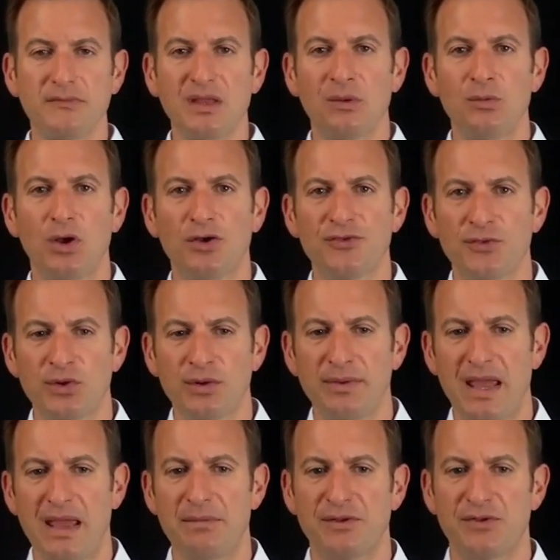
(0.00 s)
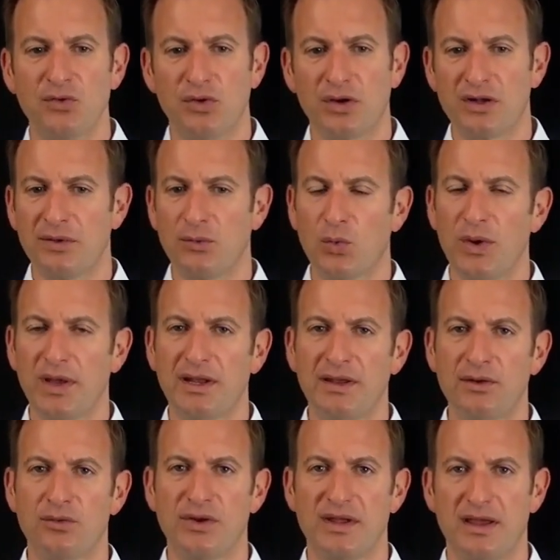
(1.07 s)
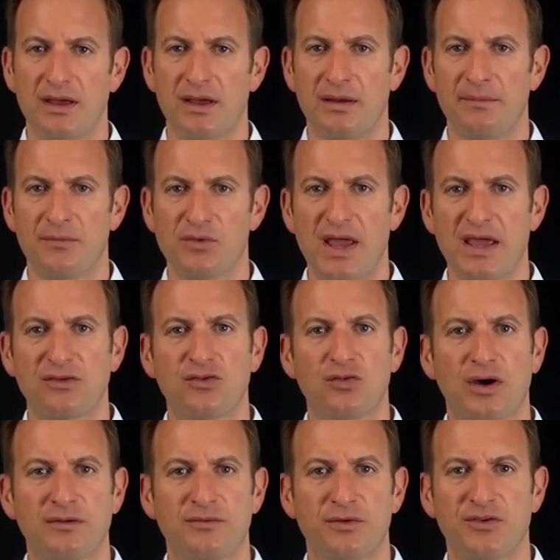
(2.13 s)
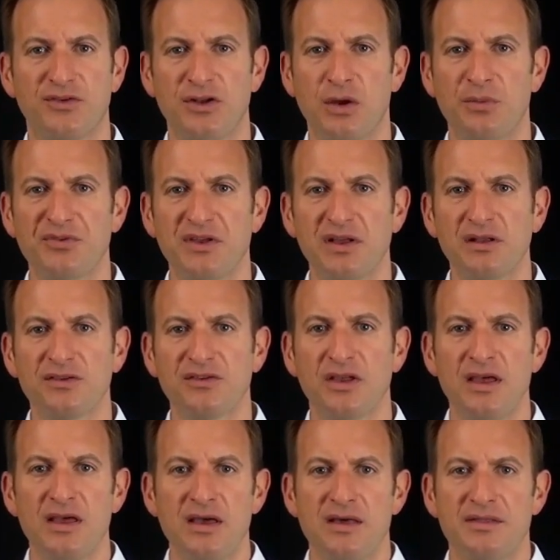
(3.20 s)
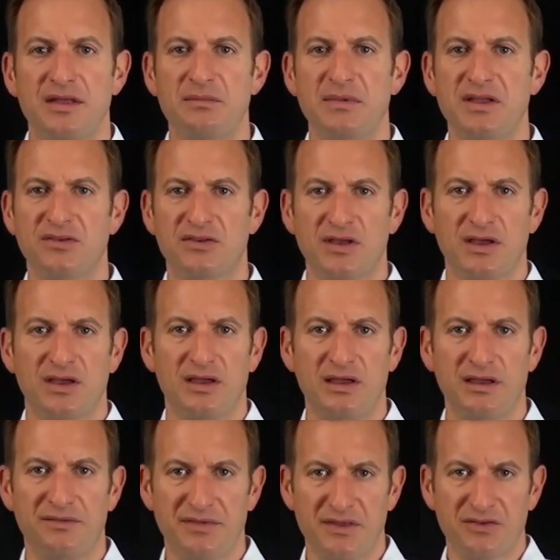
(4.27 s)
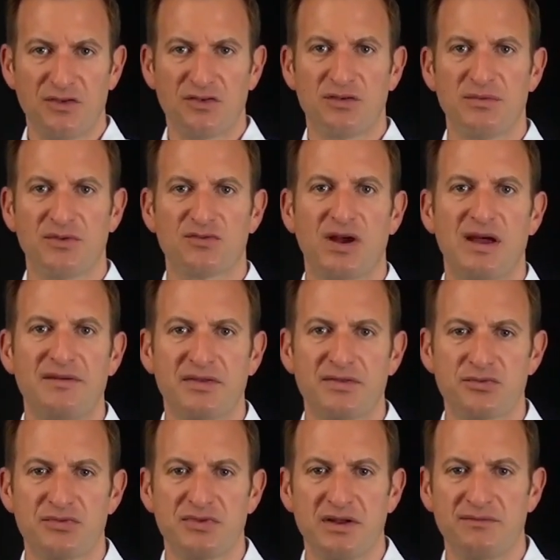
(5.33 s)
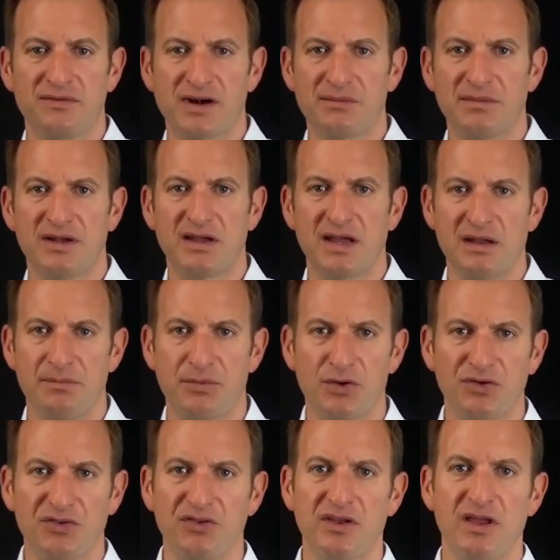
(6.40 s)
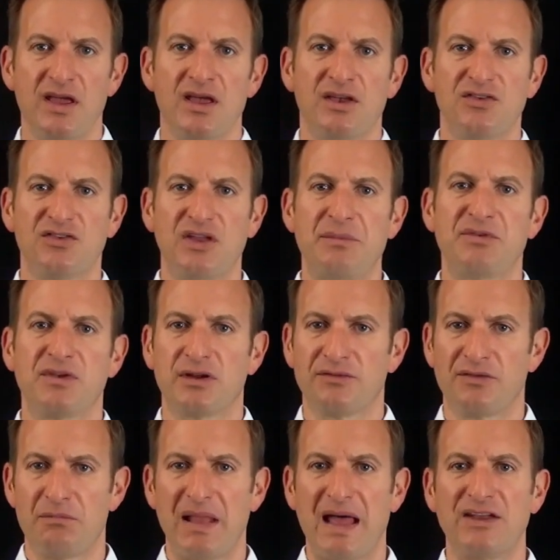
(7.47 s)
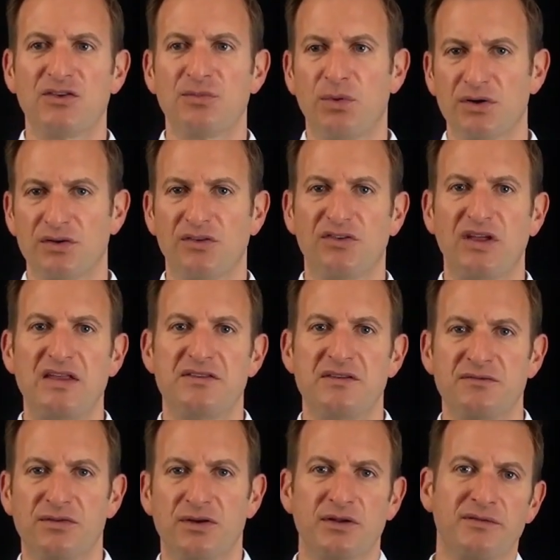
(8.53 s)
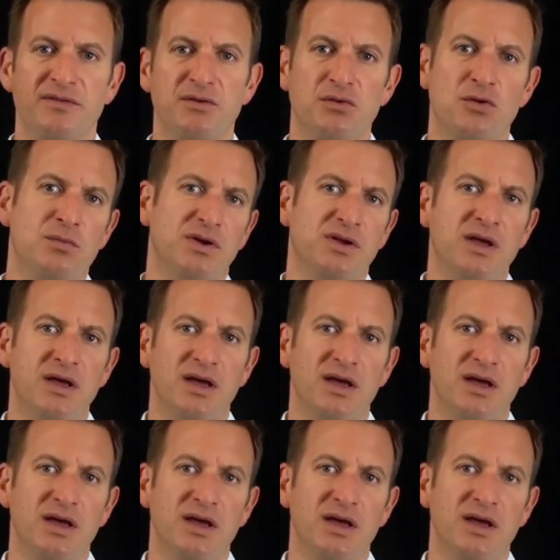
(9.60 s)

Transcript: We also want to be able to quickly react to unforeseen obstacles. That means if the system is driving through the environment and a person steps out of a blind spot and stands in front of the robot